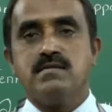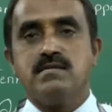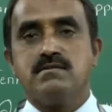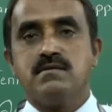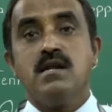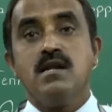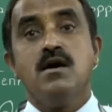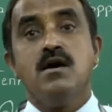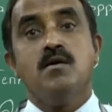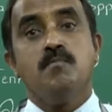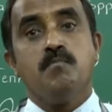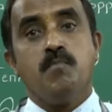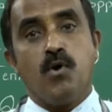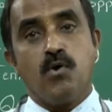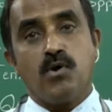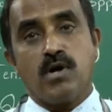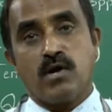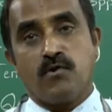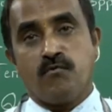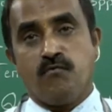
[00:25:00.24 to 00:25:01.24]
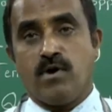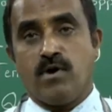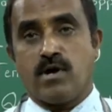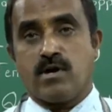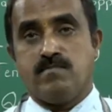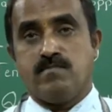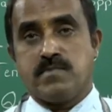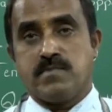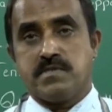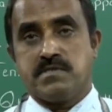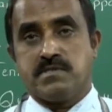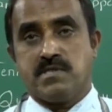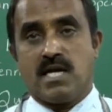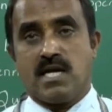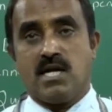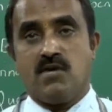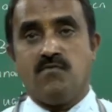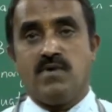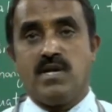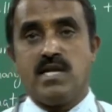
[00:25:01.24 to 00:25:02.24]
is in powdered form.
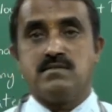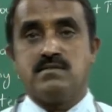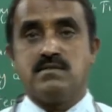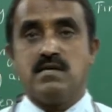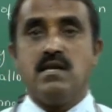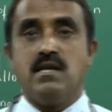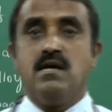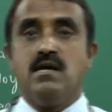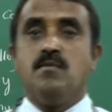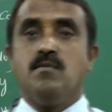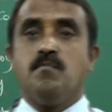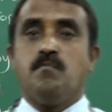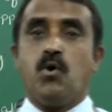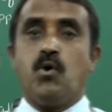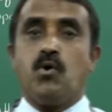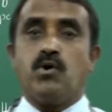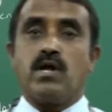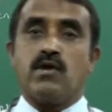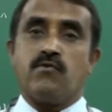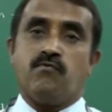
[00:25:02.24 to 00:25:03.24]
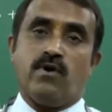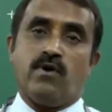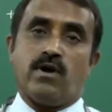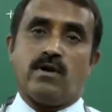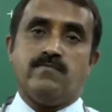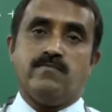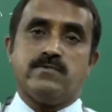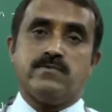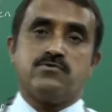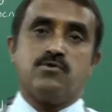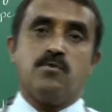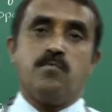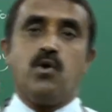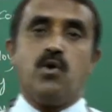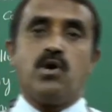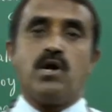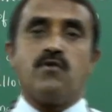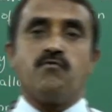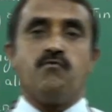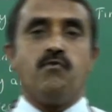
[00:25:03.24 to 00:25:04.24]
Second one is in powder form. So
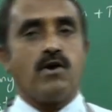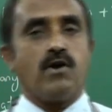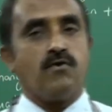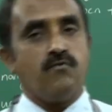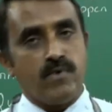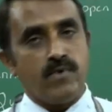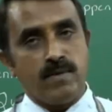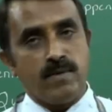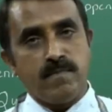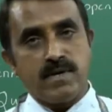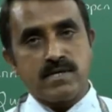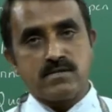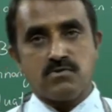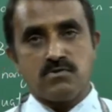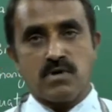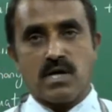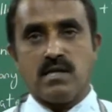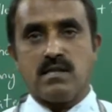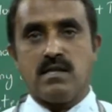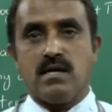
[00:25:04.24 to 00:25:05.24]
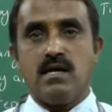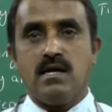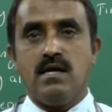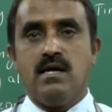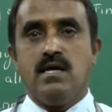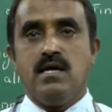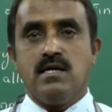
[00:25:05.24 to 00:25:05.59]
powder form we mix together.